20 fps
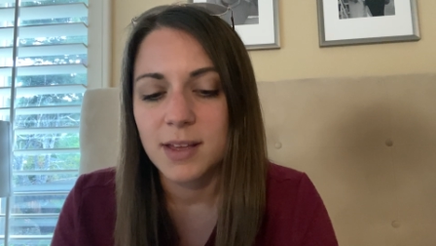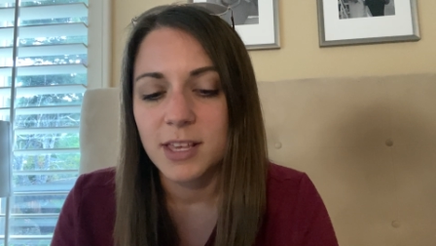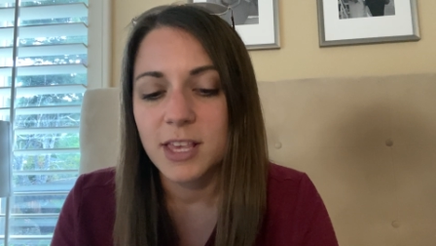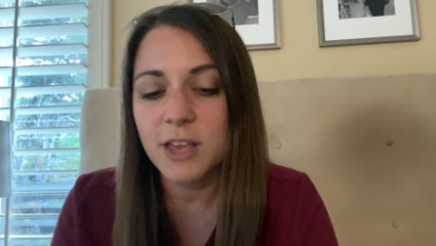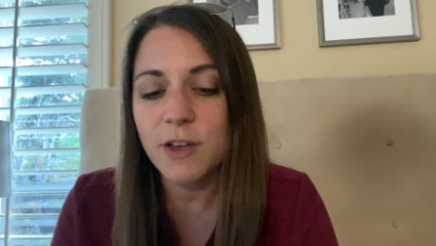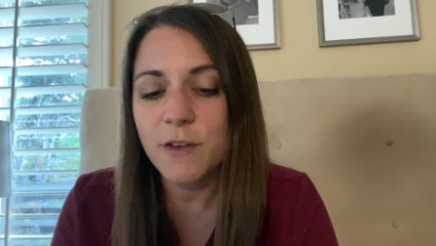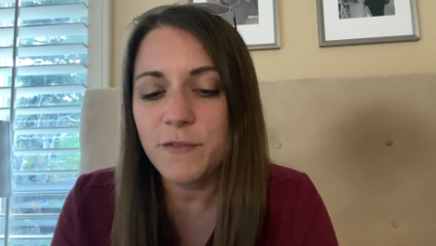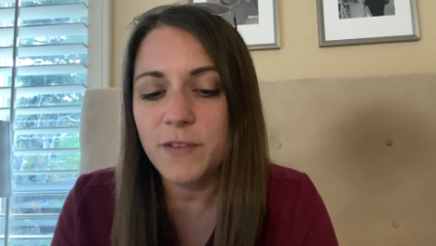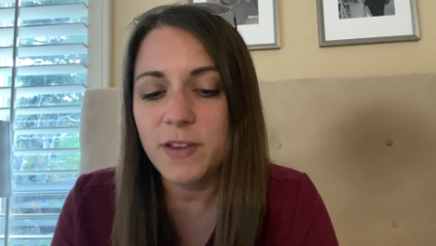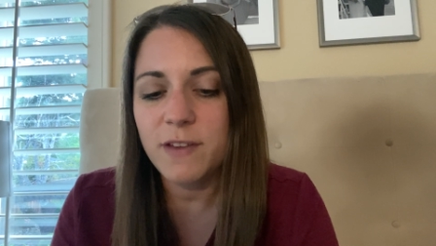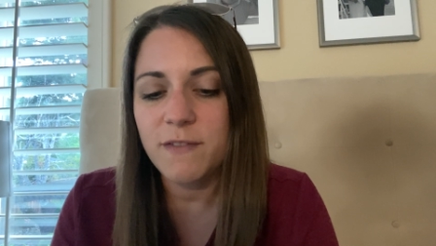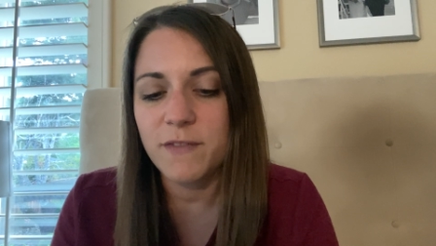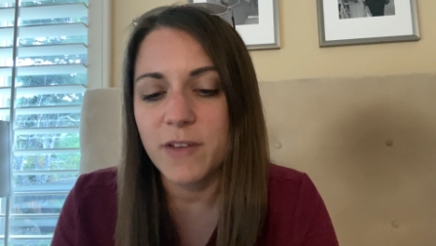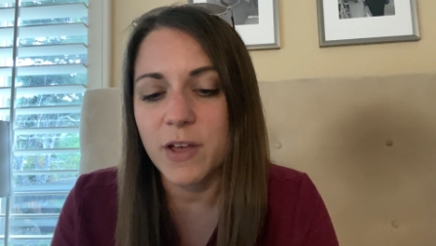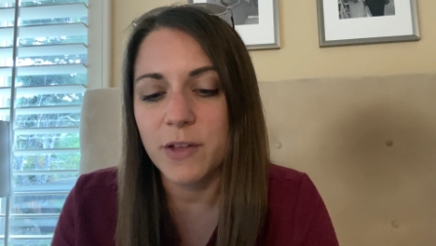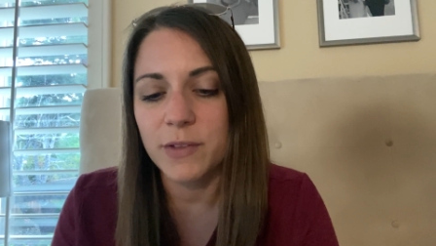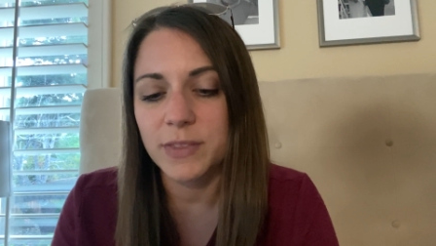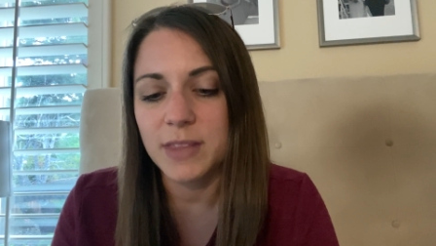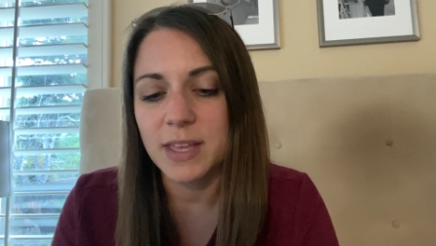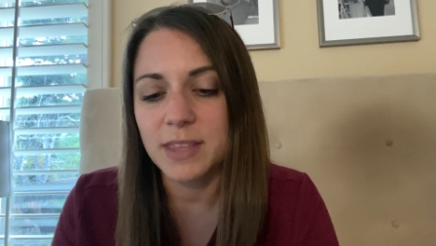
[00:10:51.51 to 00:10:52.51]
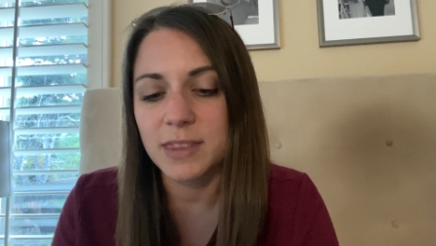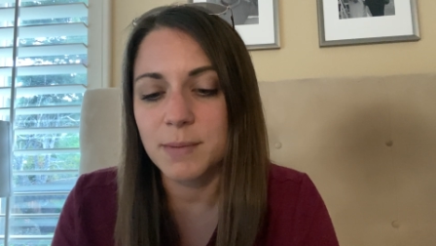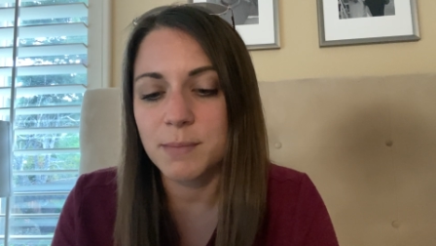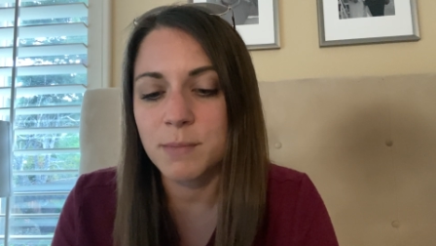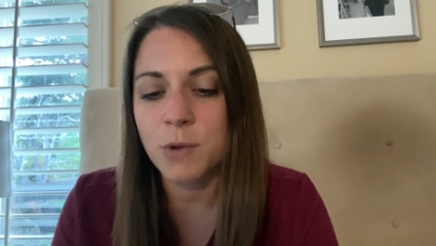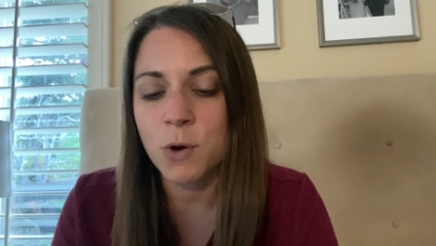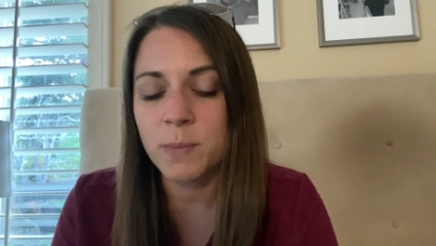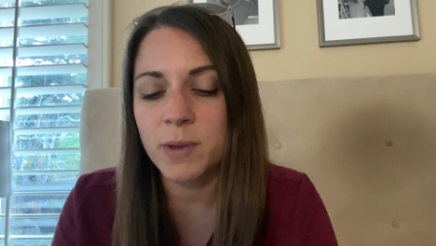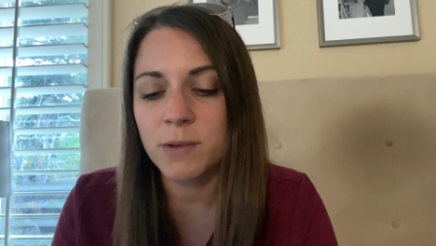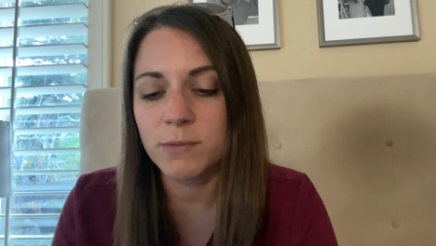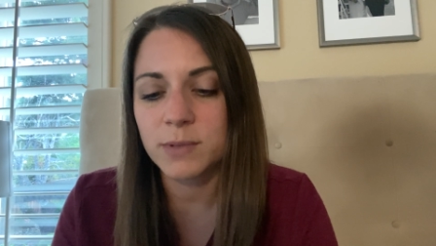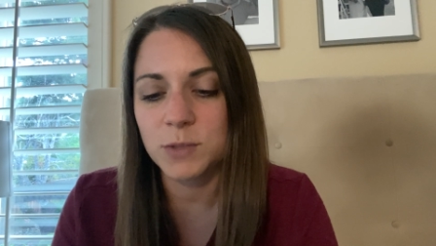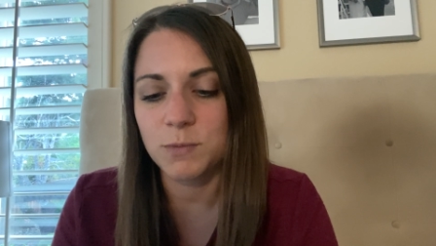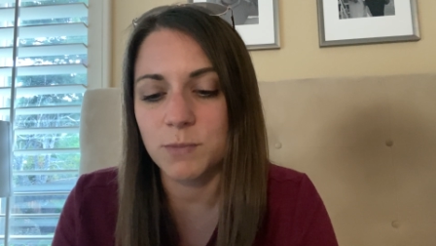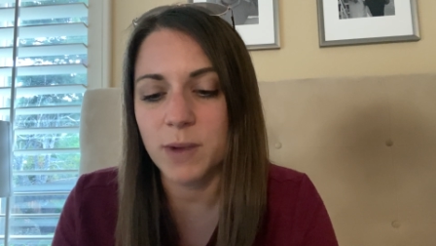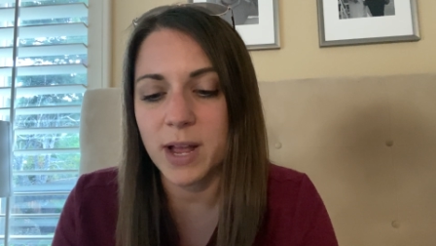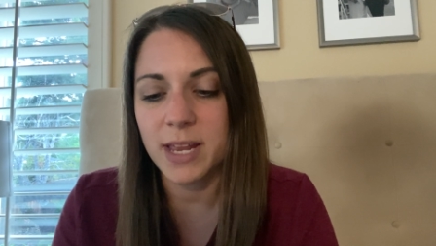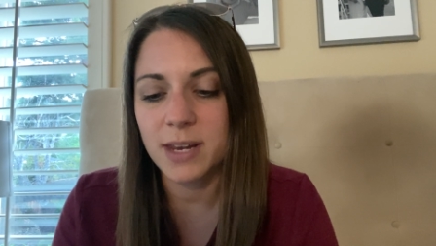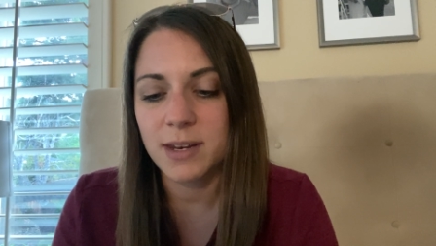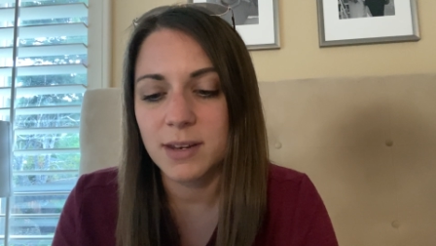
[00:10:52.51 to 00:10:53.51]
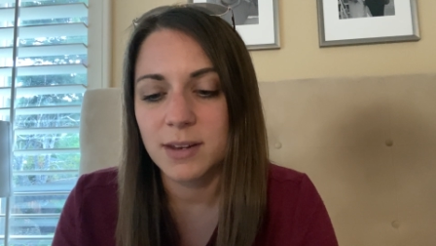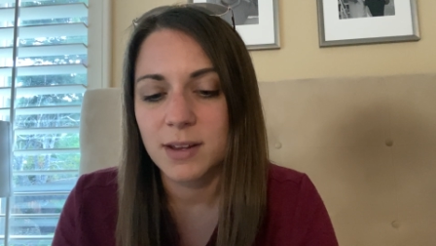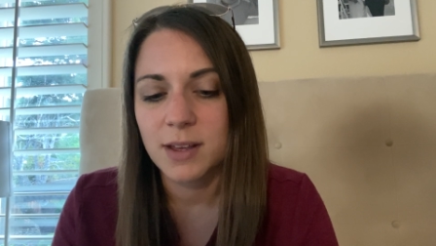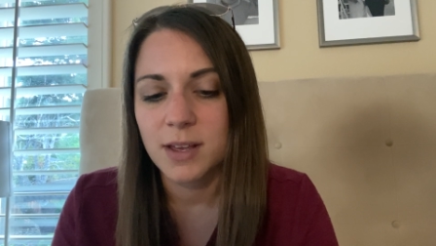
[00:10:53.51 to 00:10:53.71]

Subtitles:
Gylfi felt that the moment was right.